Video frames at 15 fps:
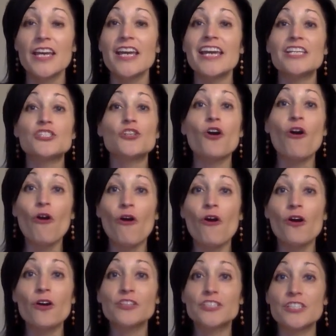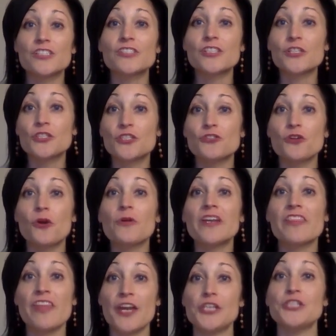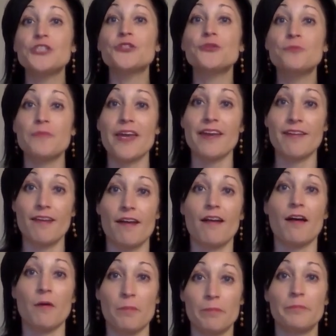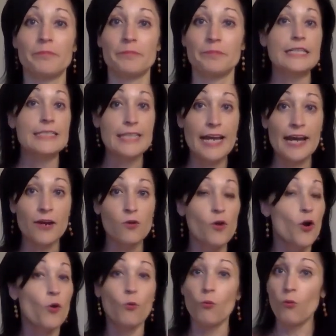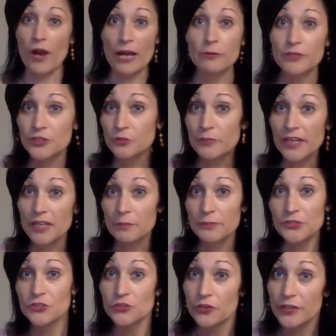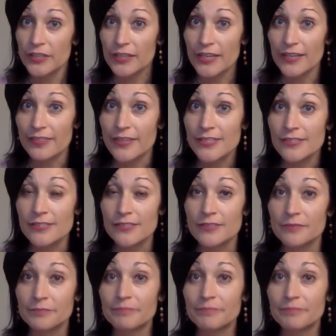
It's all just a story that you made up. Now, why would you make up a story like this?